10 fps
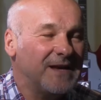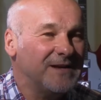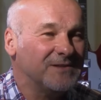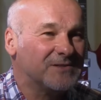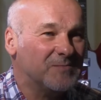it
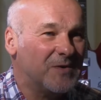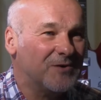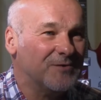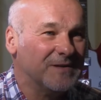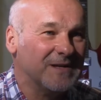ended
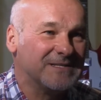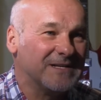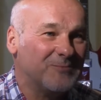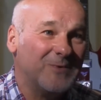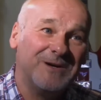tomorrow and they
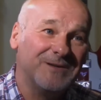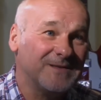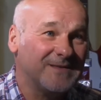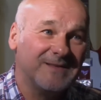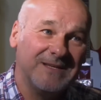said, well,
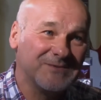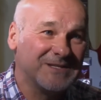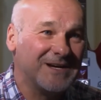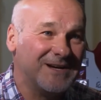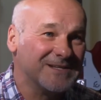he was
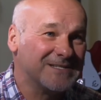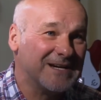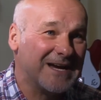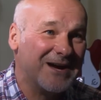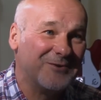the guy that
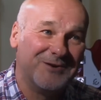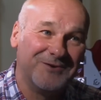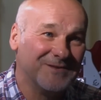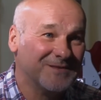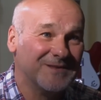sang How
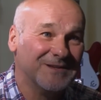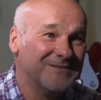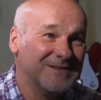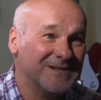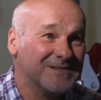Long the
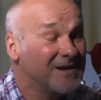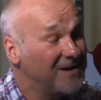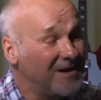Living Is,